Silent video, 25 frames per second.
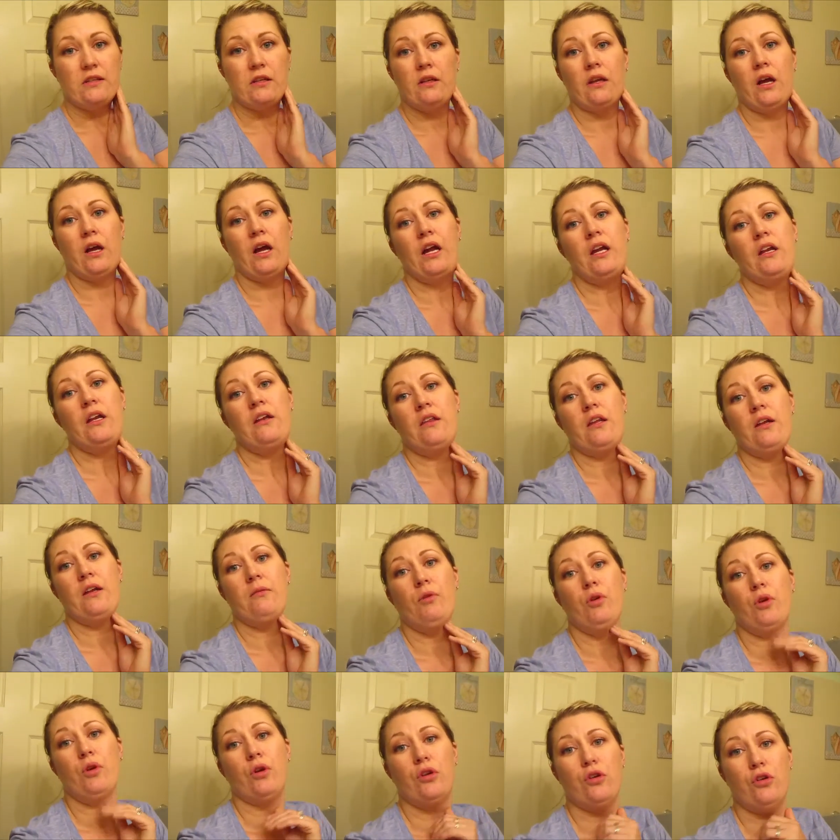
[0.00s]
at night, that I'm
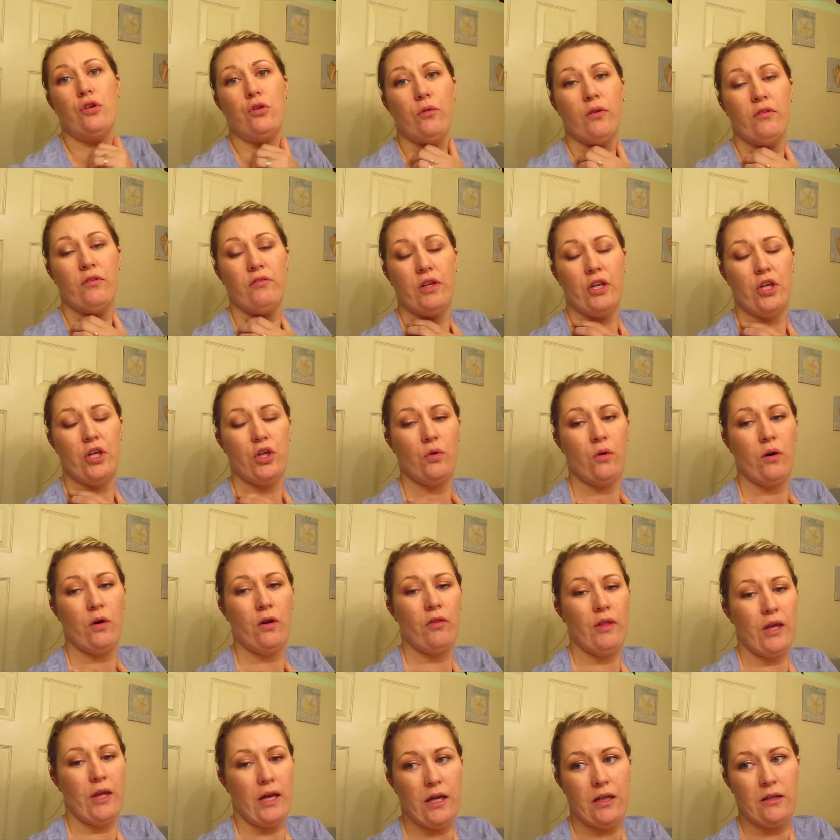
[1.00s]
going to do a video
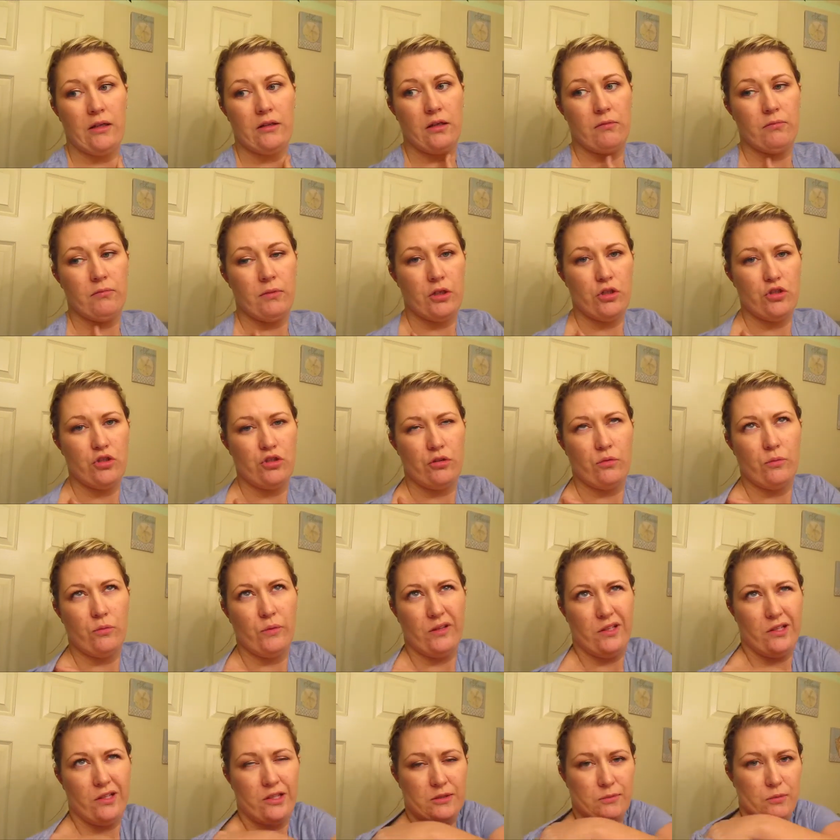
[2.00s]
on that. I'm not sure
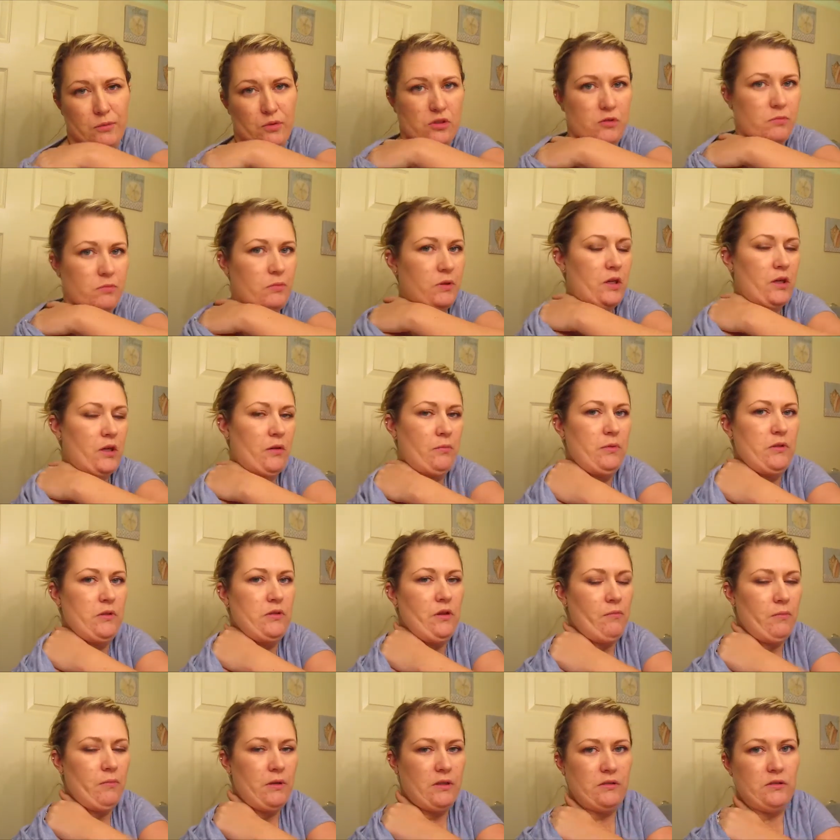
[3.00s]
when that's supposed to be up. It's
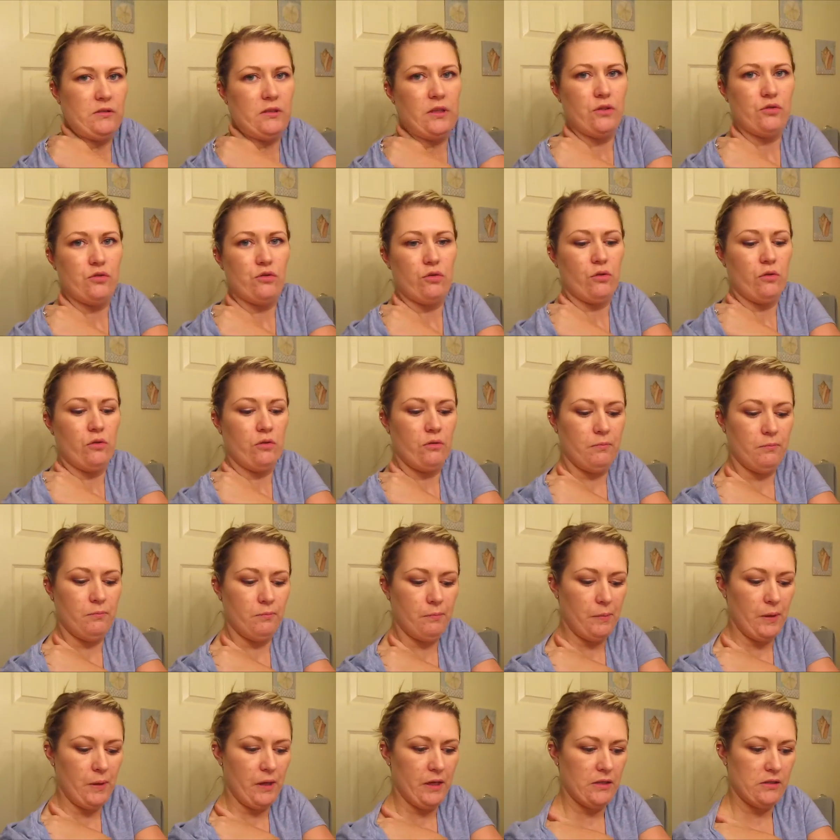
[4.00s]
on my schedule.
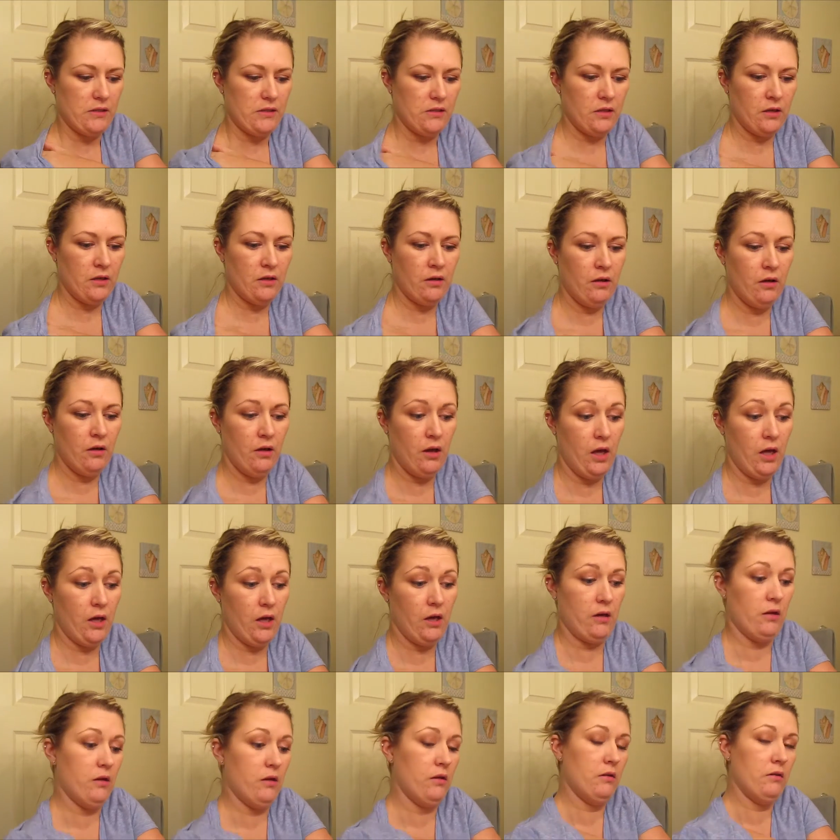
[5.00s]
But
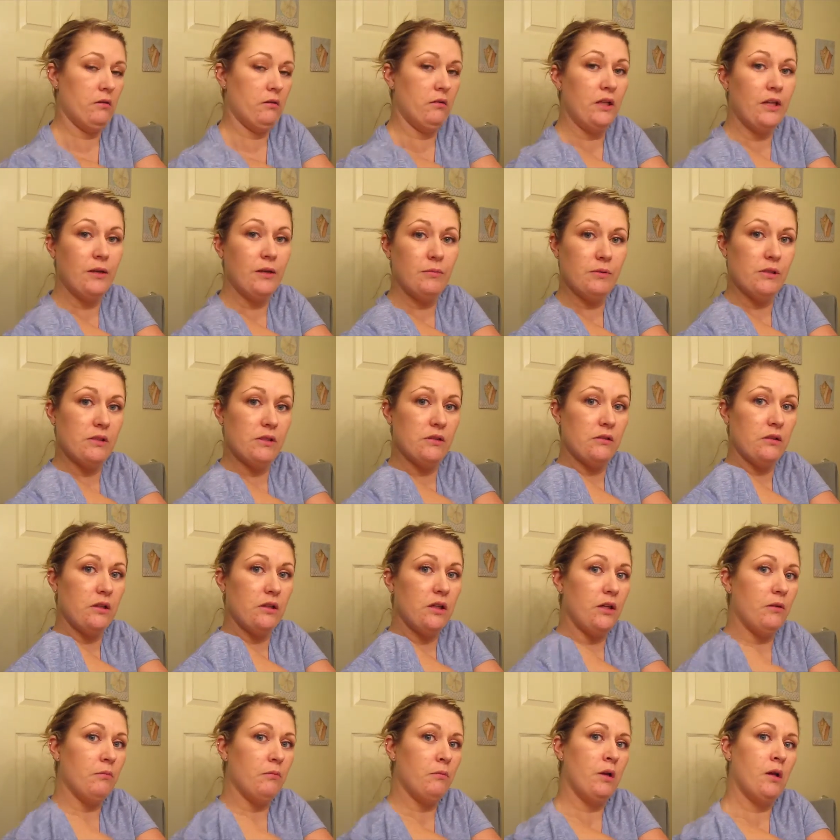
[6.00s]
uh, Liam's
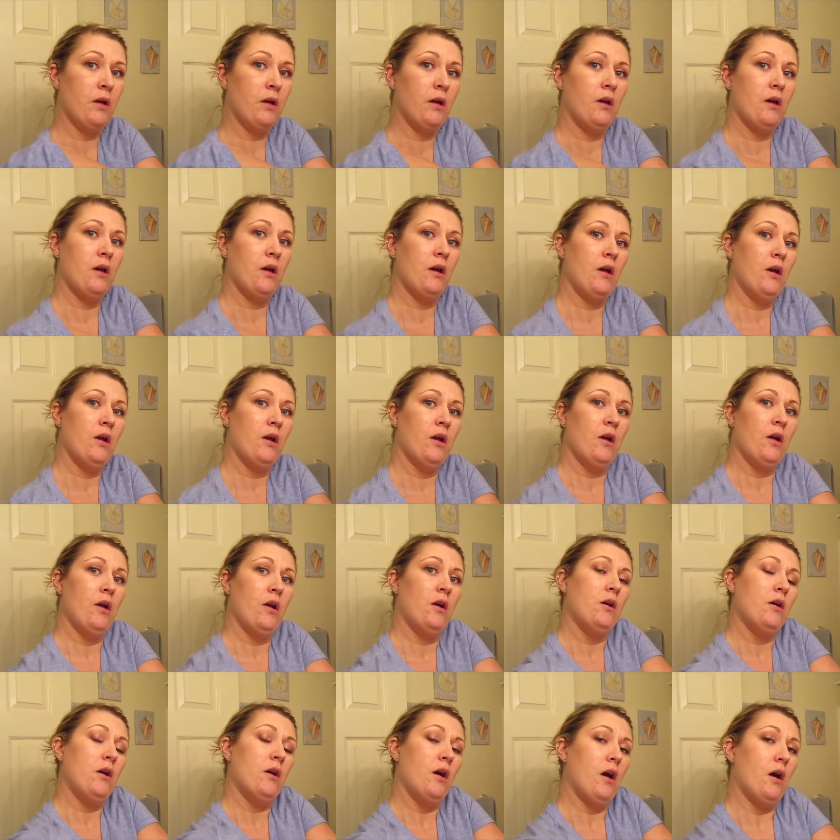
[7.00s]
asleep.
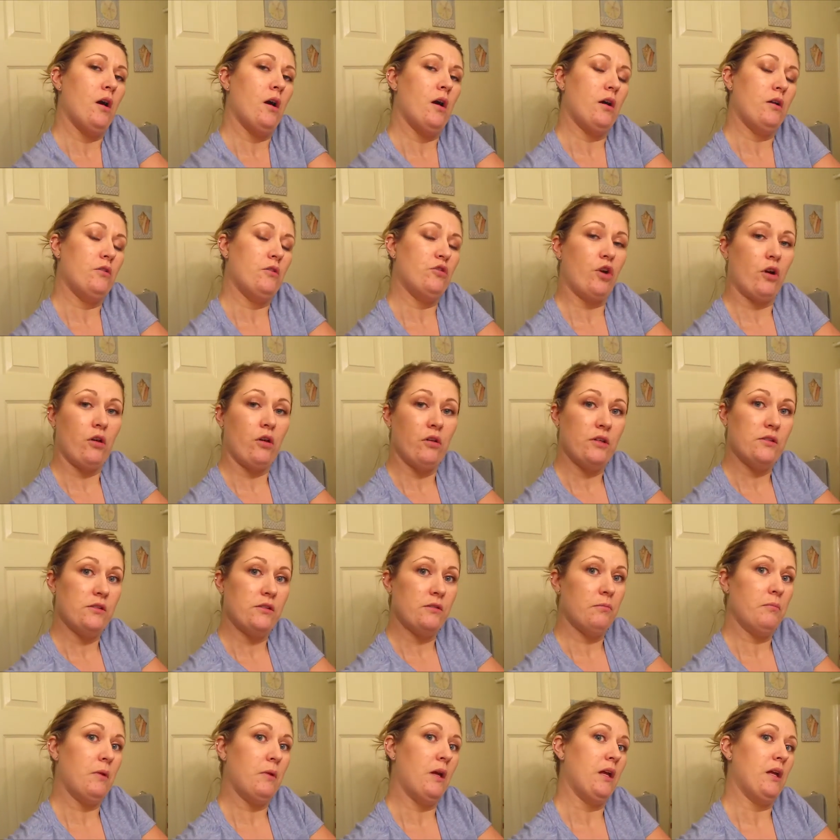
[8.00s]
Uh, Charlie's
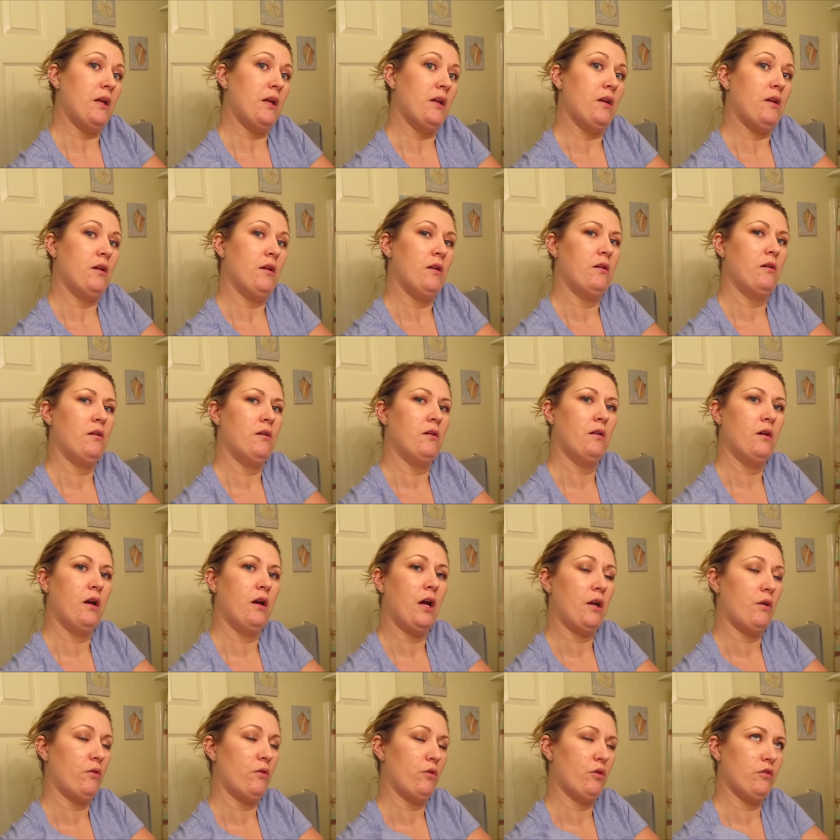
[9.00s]
in bed.
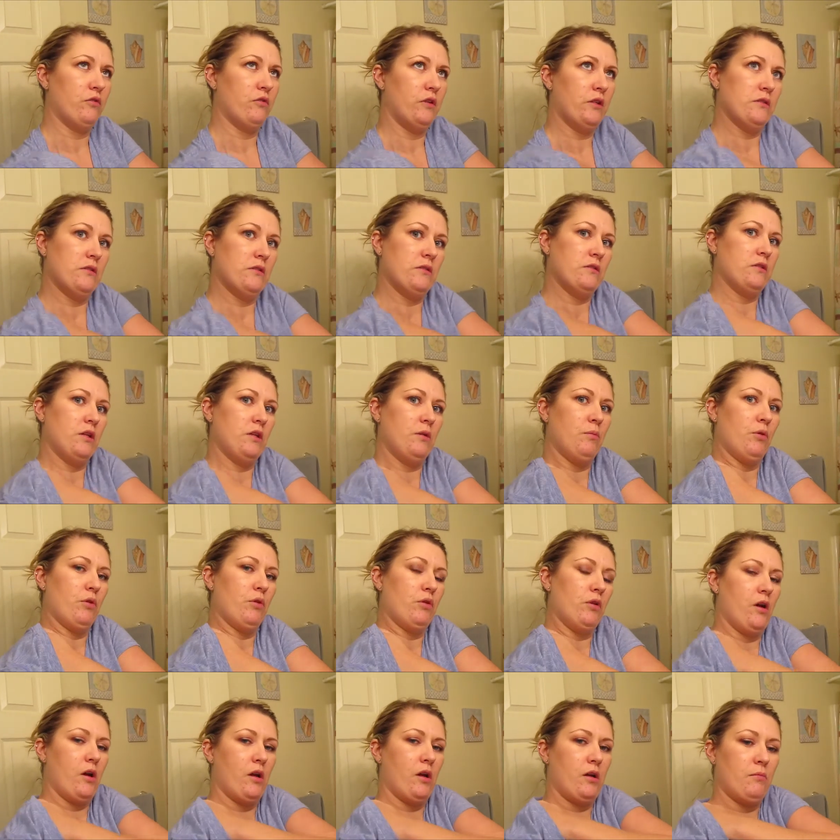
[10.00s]
I don't know if he's asleep or
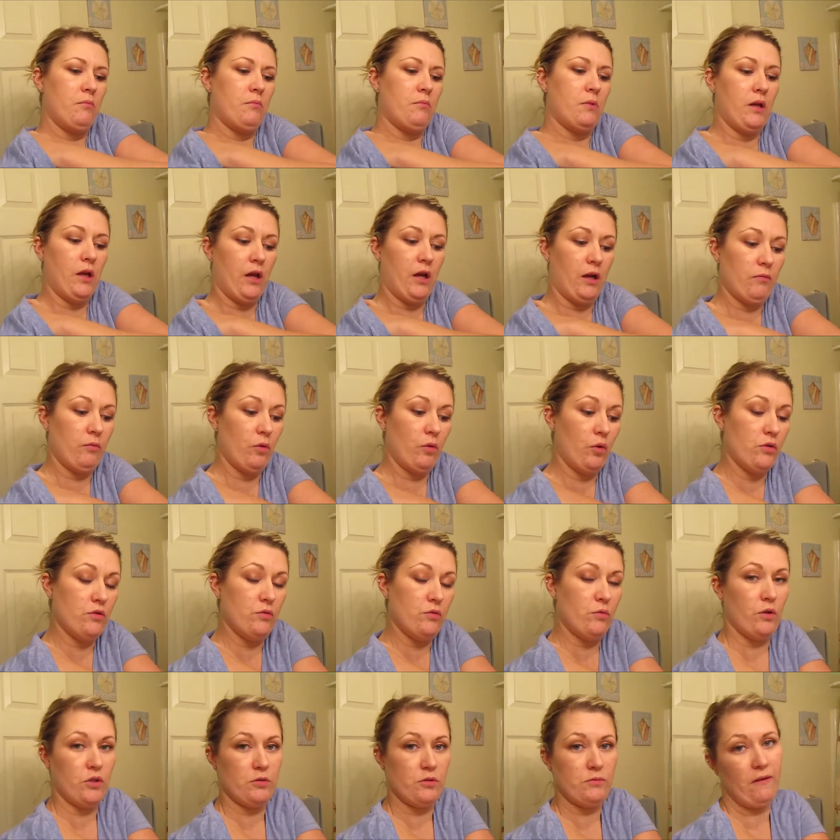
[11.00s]
not, but I'm going
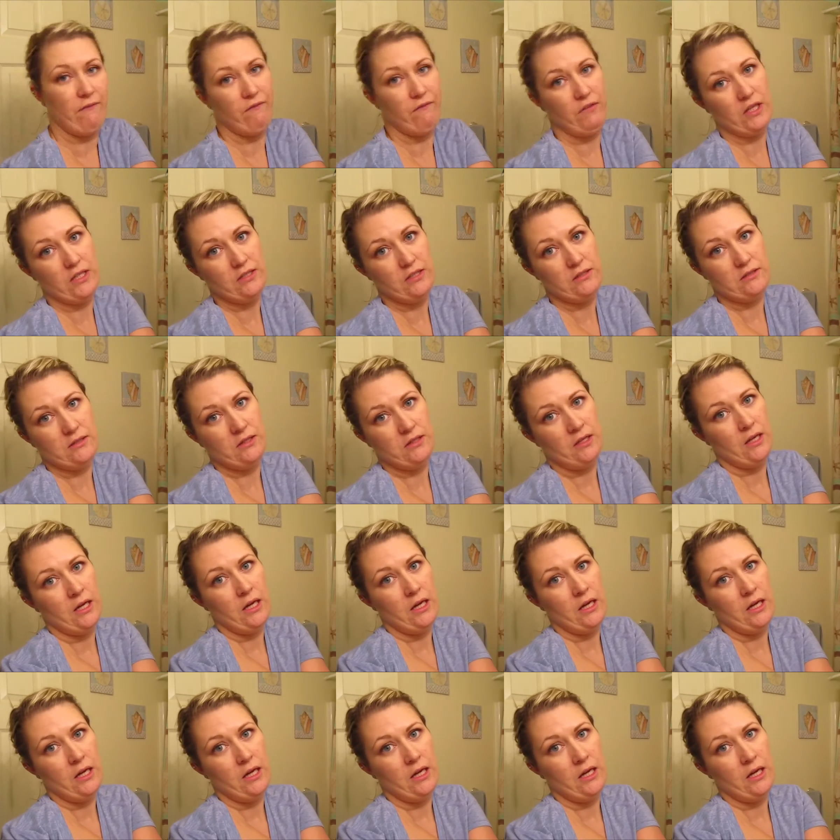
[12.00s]
to wash my face